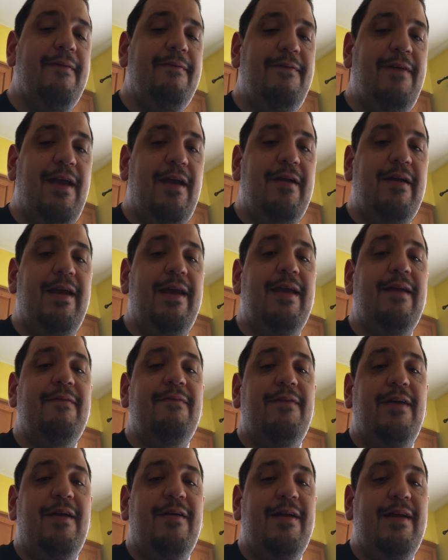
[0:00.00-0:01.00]

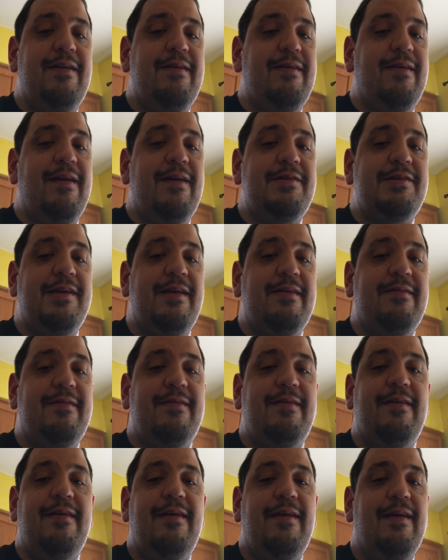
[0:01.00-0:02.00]
Very, very
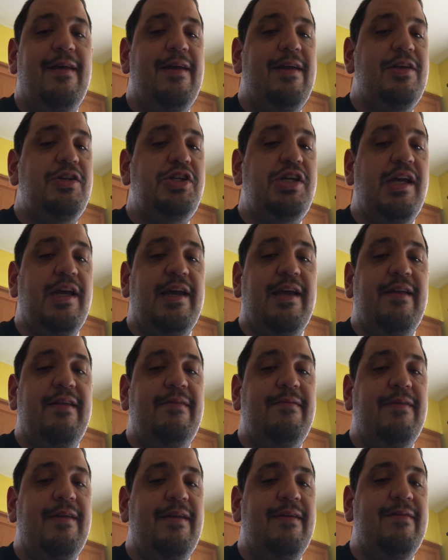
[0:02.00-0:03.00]
delicious.
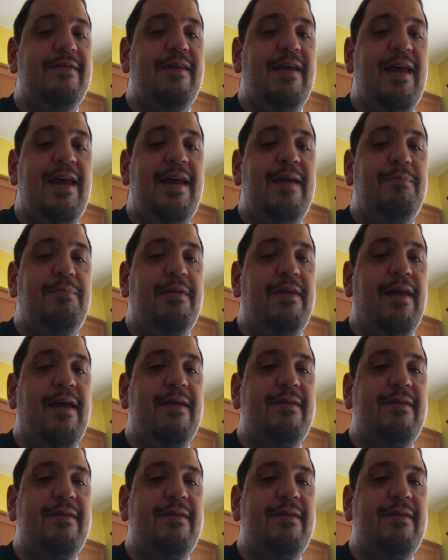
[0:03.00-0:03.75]
Chicken is A+.